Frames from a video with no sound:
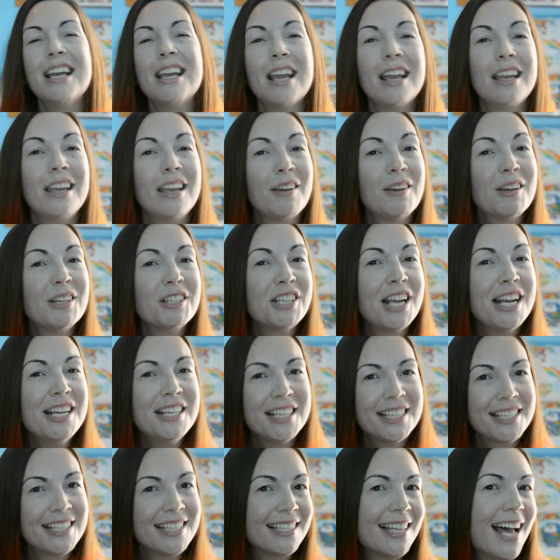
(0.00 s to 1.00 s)
You could change
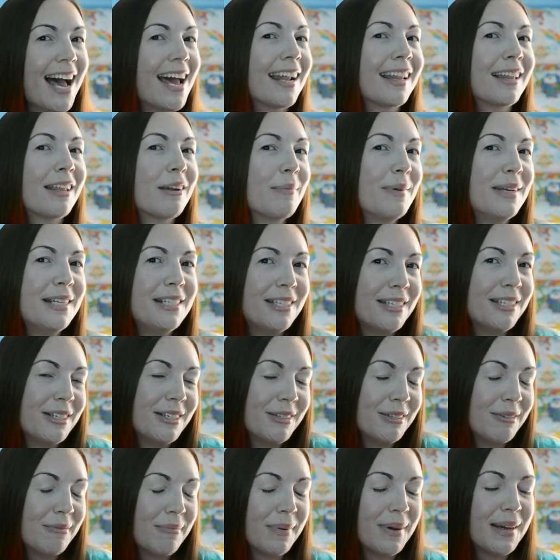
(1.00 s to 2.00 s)
his design a little bit
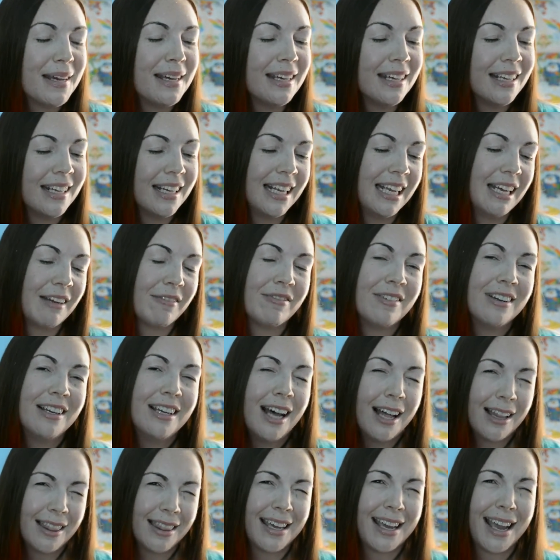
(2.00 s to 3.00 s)
too, but if
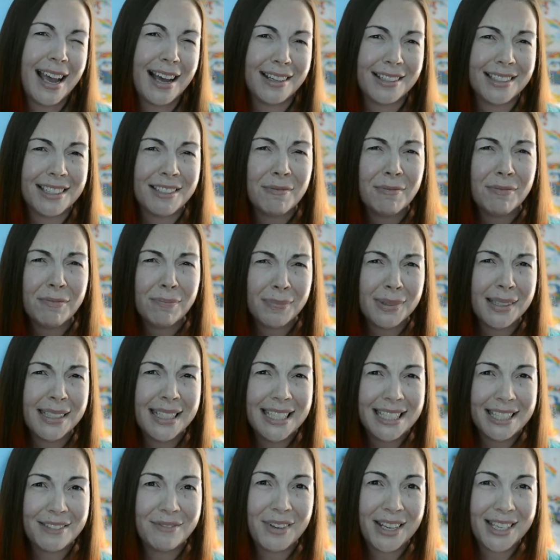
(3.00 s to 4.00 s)
nothing else,
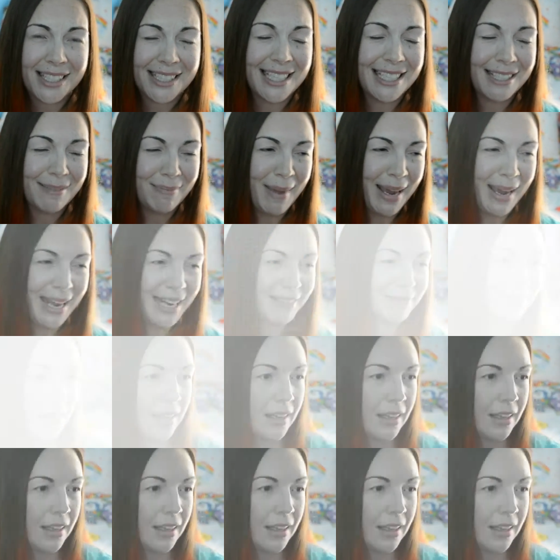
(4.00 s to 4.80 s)
please fix his mane.